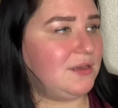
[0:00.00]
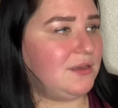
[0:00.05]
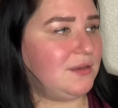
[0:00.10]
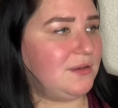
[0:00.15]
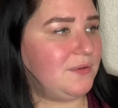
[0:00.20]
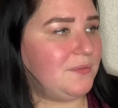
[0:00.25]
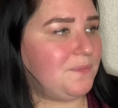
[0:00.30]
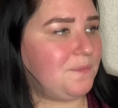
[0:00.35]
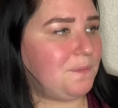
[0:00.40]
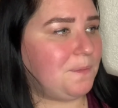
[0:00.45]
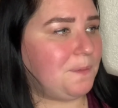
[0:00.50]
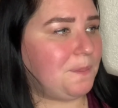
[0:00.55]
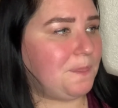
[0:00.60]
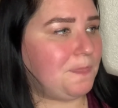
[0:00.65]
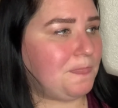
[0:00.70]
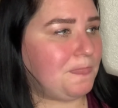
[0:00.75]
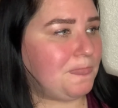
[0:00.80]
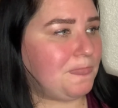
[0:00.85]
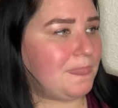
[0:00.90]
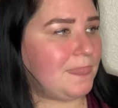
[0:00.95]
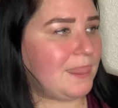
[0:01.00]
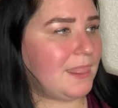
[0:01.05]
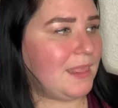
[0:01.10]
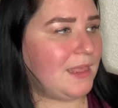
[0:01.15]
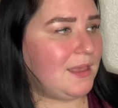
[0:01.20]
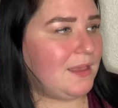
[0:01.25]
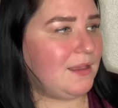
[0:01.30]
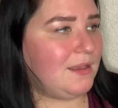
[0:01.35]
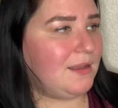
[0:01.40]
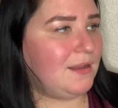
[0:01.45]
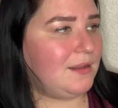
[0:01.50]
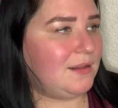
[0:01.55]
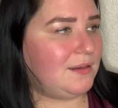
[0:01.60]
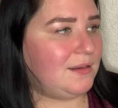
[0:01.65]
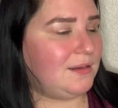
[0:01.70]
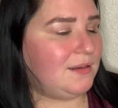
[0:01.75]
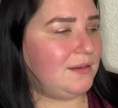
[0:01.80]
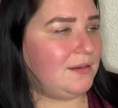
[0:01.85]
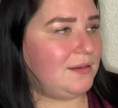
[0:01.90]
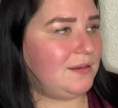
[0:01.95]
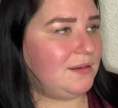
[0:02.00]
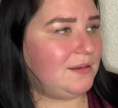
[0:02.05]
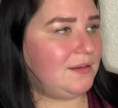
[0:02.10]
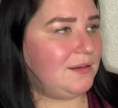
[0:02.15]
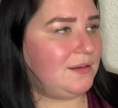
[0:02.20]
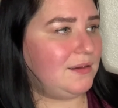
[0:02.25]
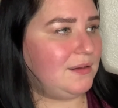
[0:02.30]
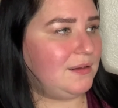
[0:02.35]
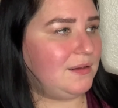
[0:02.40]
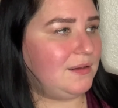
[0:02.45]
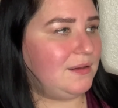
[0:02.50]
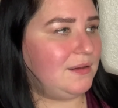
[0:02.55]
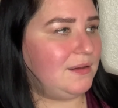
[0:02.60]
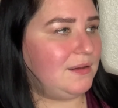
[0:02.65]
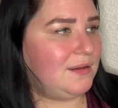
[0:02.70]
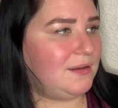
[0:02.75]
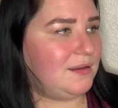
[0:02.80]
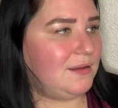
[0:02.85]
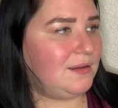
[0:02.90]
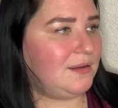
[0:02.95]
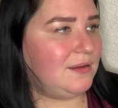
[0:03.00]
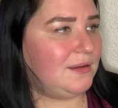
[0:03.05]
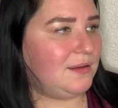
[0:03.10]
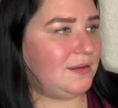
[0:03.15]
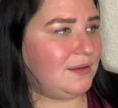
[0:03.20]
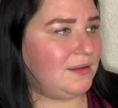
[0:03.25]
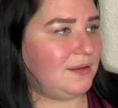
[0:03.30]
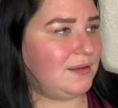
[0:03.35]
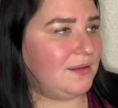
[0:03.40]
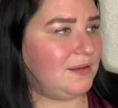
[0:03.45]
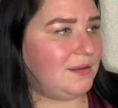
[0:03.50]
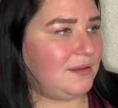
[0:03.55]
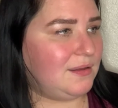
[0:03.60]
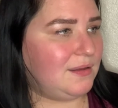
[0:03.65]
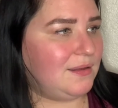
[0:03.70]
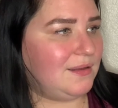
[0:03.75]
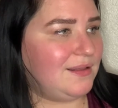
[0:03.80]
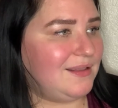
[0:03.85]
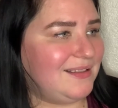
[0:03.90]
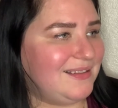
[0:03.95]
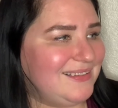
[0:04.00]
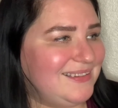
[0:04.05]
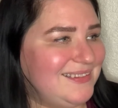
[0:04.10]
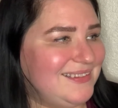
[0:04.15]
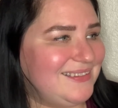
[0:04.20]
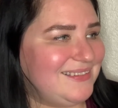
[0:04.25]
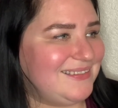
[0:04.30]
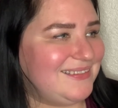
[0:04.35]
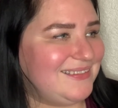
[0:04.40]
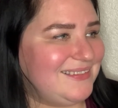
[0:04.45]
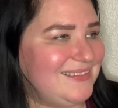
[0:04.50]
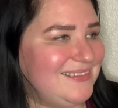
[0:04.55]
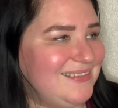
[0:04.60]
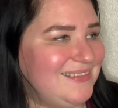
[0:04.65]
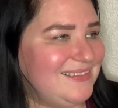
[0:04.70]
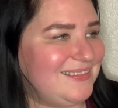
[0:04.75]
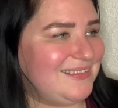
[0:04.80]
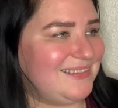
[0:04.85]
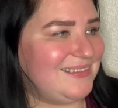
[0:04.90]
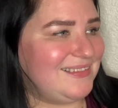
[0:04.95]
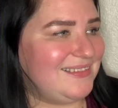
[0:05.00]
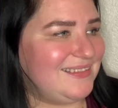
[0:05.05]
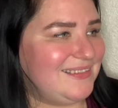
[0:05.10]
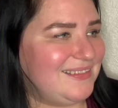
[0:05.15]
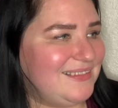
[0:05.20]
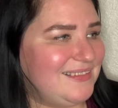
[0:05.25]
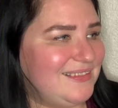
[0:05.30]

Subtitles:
No one is speaking in this clip.